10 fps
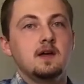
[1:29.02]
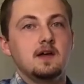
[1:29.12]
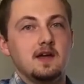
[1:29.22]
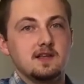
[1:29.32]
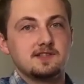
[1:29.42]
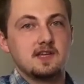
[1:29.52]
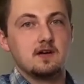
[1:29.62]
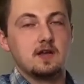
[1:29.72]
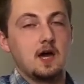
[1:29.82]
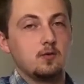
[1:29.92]
Hands
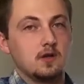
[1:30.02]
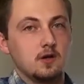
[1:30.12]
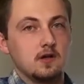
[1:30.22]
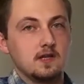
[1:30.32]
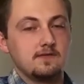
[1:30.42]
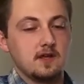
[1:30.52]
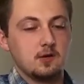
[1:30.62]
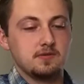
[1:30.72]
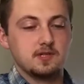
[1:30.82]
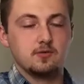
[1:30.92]
down. I will leave that
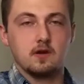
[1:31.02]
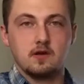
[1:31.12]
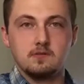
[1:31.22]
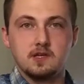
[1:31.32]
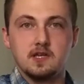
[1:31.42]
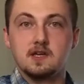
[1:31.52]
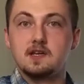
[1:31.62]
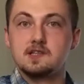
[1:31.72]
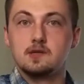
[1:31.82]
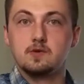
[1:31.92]
open to an argument in
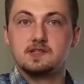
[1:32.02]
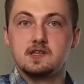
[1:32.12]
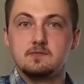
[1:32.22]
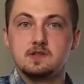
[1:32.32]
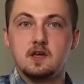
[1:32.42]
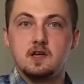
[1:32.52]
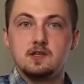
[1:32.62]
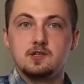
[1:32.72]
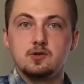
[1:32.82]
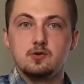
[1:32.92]
case anyone seems
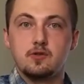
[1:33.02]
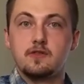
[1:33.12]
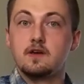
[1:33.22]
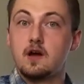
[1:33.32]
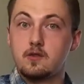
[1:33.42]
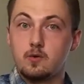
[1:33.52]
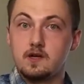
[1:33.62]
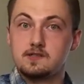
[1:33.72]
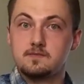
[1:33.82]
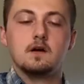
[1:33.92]
to think
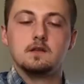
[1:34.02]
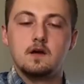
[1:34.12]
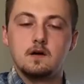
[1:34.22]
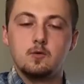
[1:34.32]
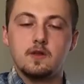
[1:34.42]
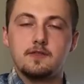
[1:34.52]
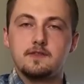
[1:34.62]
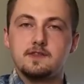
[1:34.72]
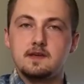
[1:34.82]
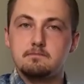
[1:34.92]
otherwise. Along with
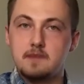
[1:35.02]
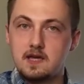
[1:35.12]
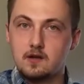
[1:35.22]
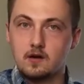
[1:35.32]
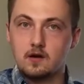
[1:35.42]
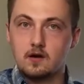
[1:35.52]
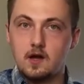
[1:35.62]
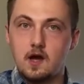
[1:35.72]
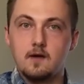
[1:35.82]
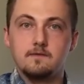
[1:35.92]
the maker
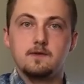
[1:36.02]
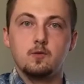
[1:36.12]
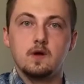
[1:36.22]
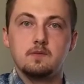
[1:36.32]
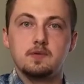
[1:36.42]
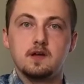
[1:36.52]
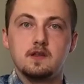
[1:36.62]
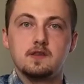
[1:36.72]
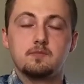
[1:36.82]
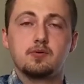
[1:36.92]
of the whip,
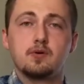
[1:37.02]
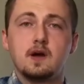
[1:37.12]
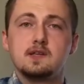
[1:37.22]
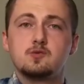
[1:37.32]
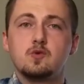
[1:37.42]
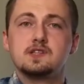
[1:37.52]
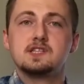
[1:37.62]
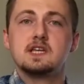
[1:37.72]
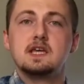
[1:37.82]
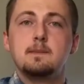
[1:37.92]
the price was
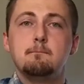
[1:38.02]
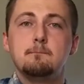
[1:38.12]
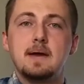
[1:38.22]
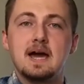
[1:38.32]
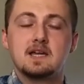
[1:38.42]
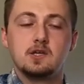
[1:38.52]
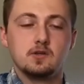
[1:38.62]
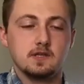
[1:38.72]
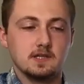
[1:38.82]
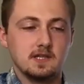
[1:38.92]

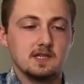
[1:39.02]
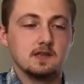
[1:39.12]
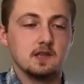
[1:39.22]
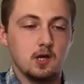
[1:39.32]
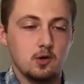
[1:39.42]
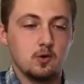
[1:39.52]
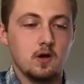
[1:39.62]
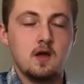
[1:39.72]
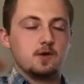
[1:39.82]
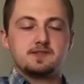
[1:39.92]
immaculately low.
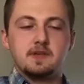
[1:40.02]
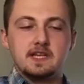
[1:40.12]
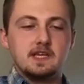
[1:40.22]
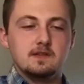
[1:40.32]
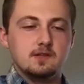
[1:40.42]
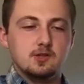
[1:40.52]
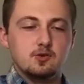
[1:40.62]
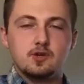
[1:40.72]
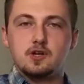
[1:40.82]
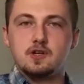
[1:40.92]
Ultimately,
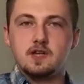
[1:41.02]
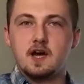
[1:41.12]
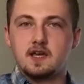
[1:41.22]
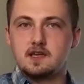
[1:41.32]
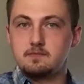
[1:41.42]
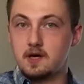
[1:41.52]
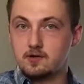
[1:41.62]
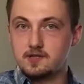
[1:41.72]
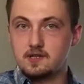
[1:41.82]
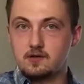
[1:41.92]
you could not get a
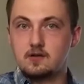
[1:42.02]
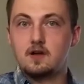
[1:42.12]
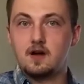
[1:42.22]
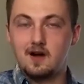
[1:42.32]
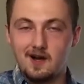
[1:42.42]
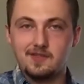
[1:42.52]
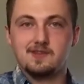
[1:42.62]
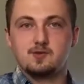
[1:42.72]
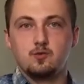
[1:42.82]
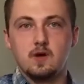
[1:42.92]
better deal on
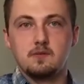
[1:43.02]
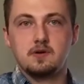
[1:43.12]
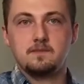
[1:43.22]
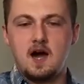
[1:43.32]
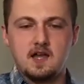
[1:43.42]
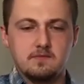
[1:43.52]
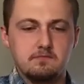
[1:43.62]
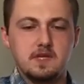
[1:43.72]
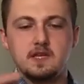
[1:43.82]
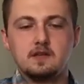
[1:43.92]
this whip. I
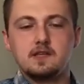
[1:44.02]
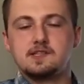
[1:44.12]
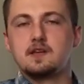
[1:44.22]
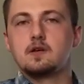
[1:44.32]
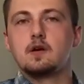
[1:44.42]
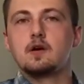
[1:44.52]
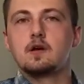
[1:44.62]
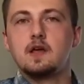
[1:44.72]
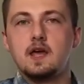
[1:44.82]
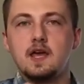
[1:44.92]
immediately sent Kirk
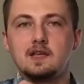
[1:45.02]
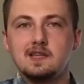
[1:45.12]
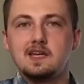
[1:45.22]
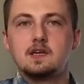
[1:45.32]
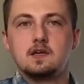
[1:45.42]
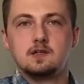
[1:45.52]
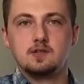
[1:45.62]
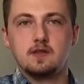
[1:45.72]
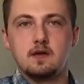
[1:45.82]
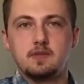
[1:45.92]
a link to
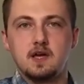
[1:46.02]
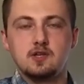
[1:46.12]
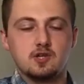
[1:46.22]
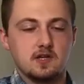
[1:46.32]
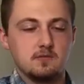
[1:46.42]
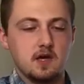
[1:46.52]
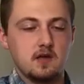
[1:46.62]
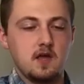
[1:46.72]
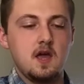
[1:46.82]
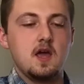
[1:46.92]
that page on eBay,
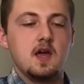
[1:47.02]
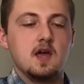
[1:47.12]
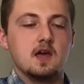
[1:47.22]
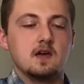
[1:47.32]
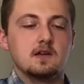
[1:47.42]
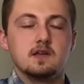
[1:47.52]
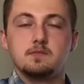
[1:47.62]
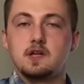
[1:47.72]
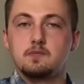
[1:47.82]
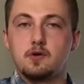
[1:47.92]
and him
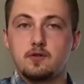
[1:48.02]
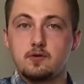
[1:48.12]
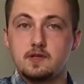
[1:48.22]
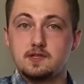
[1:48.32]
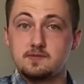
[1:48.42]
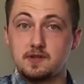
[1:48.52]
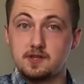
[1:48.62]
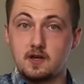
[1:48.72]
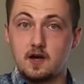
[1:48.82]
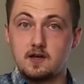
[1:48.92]
and I both agreed to split the
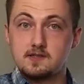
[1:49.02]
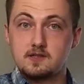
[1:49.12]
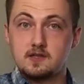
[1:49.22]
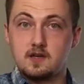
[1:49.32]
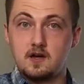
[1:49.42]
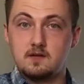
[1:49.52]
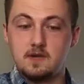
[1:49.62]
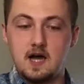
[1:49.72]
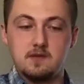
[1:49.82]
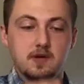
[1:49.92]
cost.
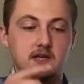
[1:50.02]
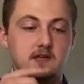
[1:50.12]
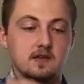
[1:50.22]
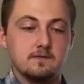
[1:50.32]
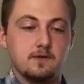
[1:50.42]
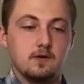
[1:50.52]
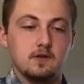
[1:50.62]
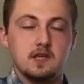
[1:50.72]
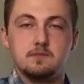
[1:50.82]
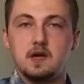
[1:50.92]
I paid it in full,
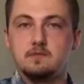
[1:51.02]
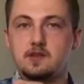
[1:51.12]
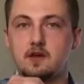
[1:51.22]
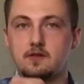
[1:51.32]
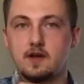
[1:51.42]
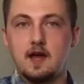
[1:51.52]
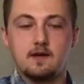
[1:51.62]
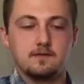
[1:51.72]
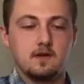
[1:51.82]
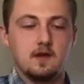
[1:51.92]
he paid me the other half.
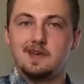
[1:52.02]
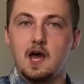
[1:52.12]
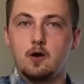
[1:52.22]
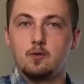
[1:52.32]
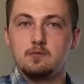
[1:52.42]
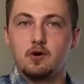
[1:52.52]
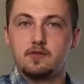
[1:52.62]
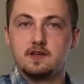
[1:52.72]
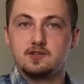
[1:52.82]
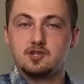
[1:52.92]
Now we both
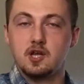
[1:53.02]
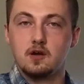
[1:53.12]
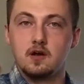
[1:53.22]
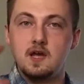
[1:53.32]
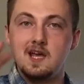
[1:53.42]
get to share